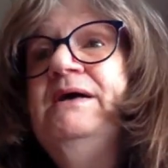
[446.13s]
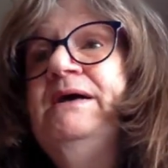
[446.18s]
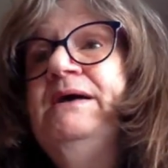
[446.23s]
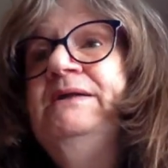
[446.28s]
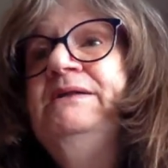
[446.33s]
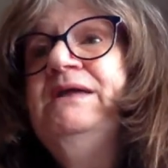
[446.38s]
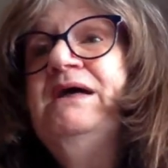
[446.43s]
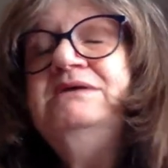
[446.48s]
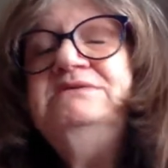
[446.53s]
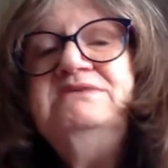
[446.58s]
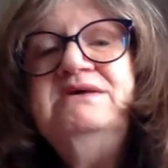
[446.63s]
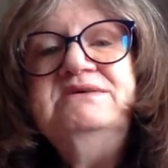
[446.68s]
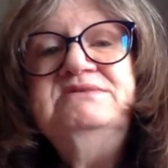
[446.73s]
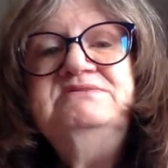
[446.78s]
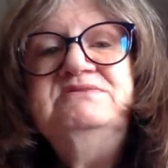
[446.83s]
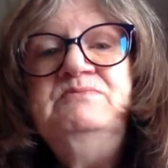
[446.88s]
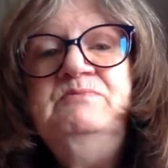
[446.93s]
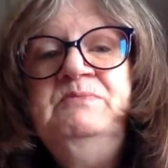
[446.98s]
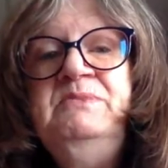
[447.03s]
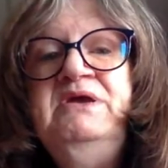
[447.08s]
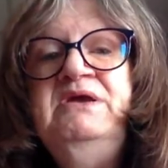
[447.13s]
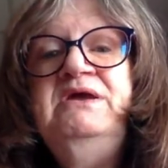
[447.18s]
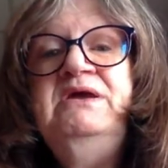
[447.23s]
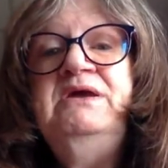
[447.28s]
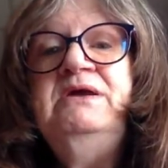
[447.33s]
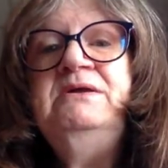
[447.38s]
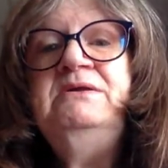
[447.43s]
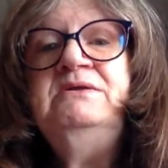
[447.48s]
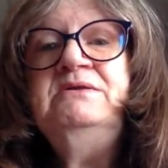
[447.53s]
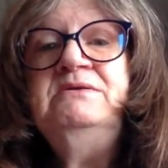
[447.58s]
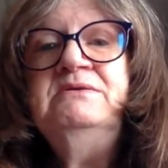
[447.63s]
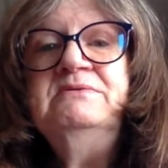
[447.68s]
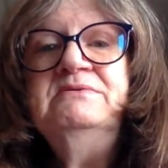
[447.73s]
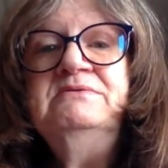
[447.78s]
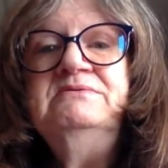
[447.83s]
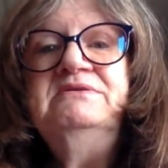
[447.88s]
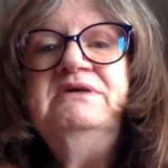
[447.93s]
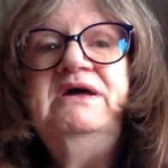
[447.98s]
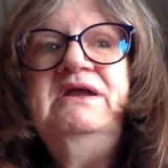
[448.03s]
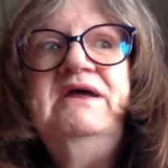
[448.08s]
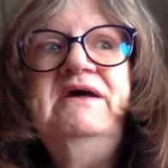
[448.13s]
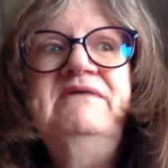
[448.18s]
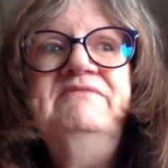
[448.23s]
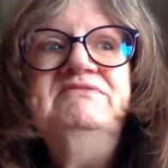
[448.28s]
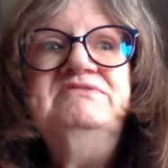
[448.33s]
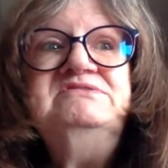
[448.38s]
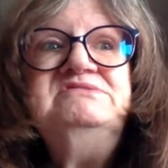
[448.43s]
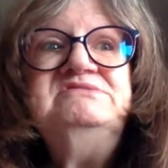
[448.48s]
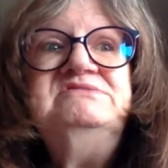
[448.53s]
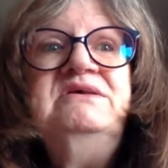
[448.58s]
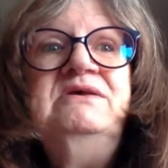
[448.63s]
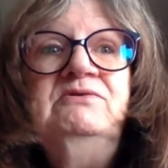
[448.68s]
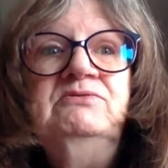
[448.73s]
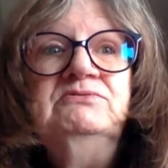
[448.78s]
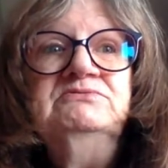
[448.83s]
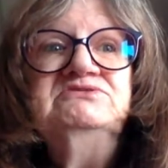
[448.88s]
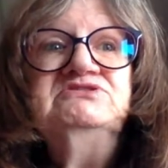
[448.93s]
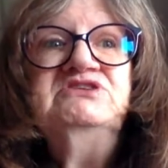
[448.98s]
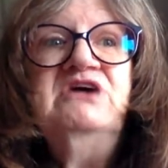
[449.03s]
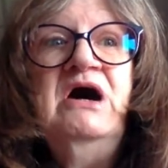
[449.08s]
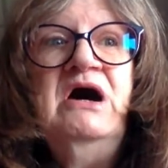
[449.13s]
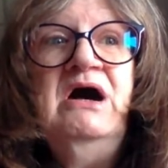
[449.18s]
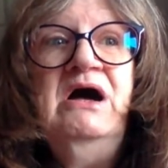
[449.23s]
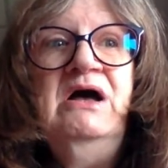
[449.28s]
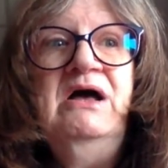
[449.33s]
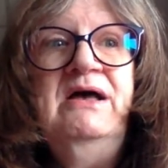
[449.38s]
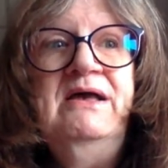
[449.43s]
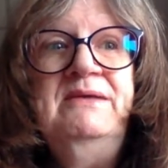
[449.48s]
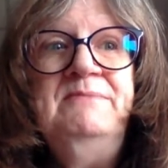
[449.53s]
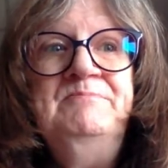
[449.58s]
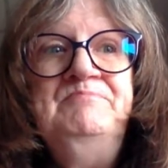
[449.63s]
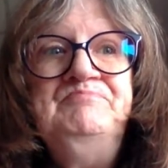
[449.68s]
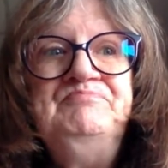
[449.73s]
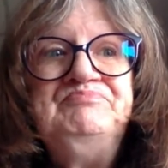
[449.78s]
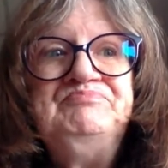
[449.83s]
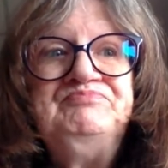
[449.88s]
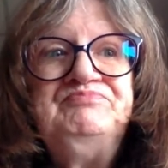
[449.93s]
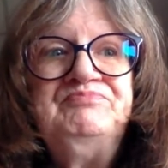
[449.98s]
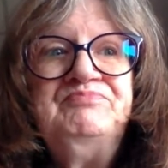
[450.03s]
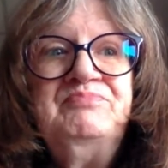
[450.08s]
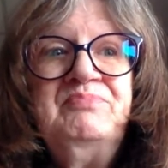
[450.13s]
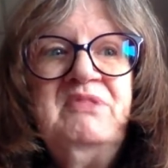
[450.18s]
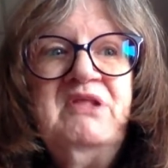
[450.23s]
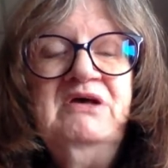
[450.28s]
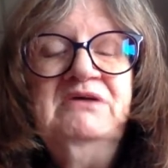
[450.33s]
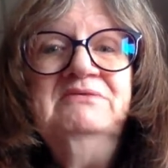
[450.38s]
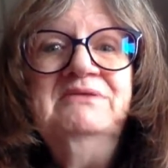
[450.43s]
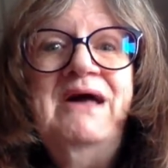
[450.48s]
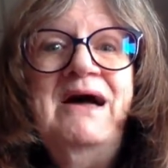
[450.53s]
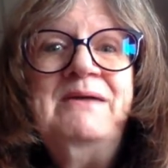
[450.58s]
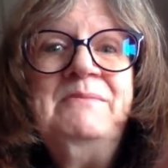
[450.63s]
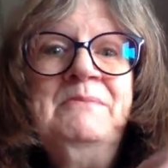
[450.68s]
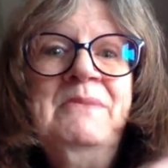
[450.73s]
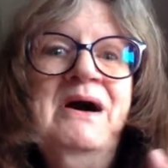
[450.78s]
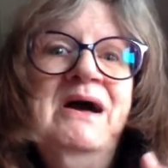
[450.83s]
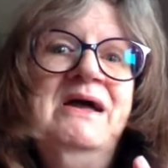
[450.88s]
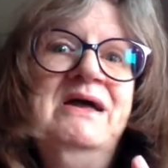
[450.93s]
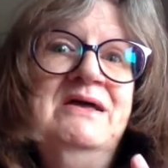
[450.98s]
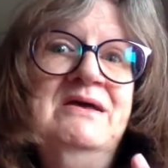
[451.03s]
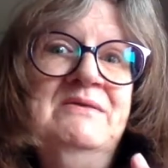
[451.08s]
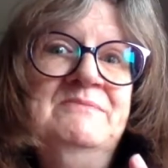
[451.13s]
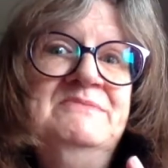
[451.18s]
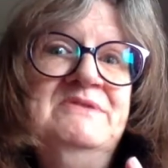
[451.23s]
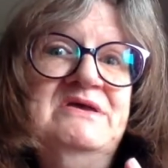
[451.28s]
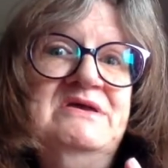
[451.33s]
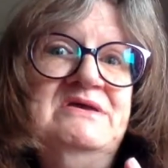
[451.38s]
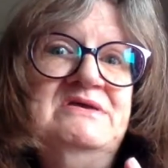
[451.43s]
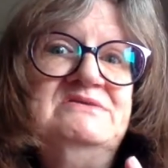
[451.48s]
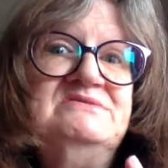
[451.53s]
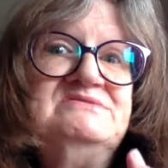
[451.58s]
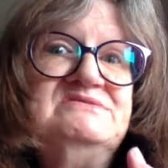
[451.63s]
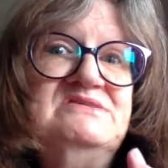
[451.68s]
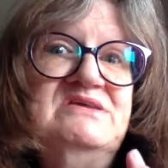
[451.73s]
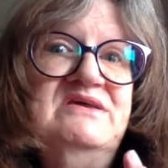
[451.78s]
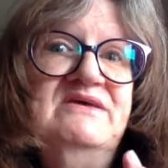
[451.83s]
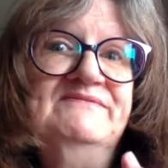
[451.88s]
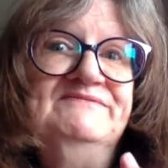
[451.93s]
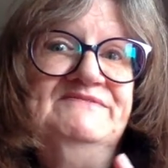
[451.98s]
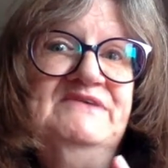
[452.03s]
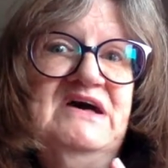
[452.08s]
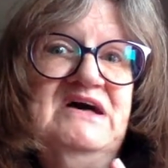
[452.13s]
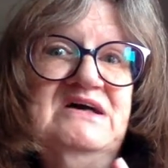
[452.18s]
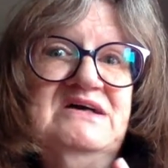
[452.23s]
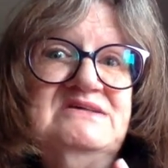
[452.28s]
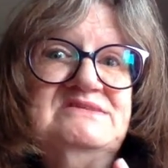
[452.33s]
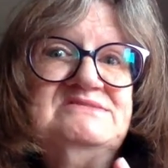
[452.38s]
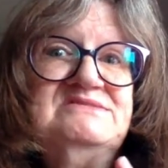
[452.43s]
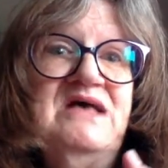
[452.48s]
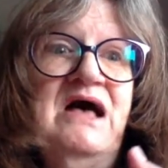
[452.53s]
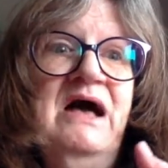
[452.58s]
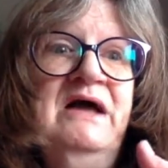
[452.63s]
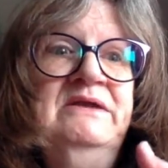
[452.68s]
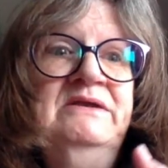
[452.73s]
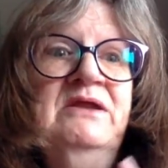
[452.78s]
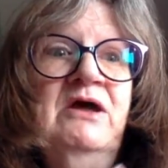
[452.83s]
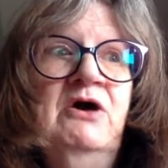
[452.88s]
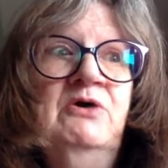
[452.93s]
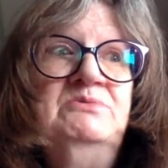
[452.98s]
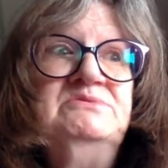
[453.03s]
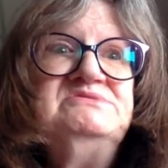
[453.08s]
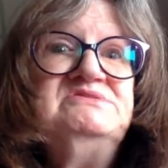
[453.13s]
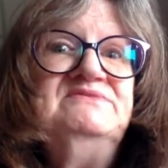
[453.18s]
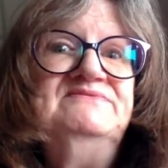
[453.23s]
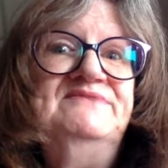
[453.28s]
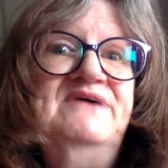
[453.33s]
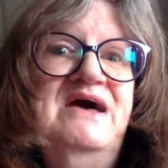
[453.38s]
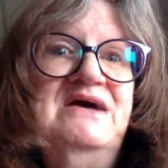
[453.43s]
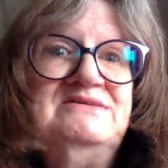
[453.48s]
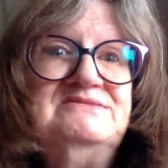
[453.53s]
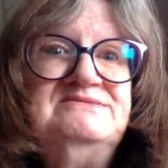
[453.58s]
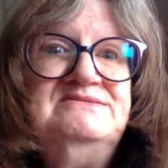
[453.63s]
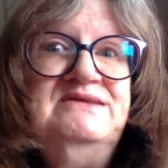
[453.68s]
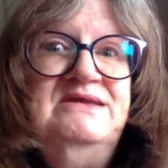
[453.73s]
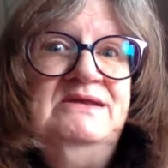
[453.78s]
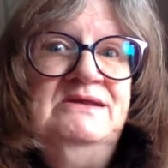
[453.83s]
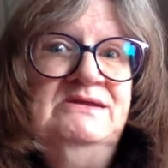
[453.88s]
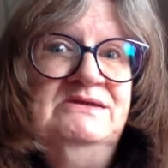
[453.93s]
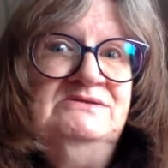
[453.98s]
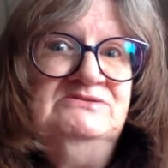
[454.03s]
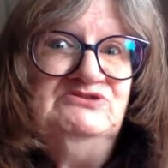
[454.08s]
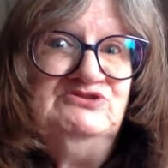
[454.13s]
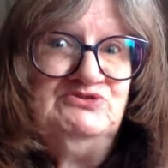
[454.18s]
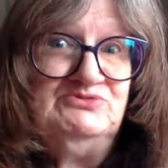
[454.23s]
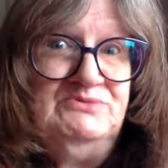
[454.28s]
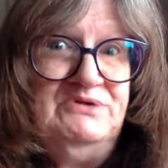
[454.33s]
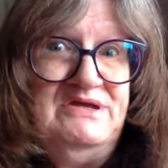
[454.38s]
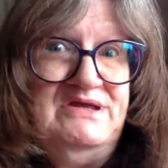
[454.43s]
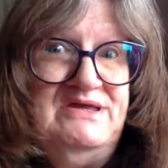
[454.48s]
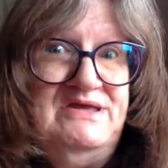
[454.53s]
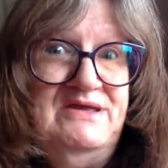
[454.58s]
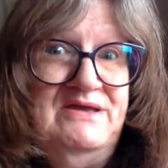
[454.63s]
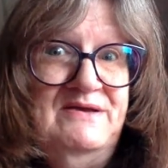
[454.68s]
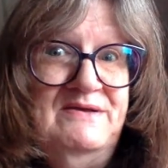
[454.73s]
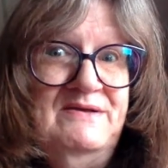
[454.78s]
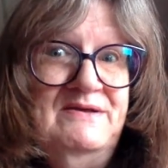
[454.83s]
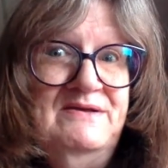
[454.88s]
And that doesn't mean that every single time, like my ME/CFS, I know is a vaccine injury,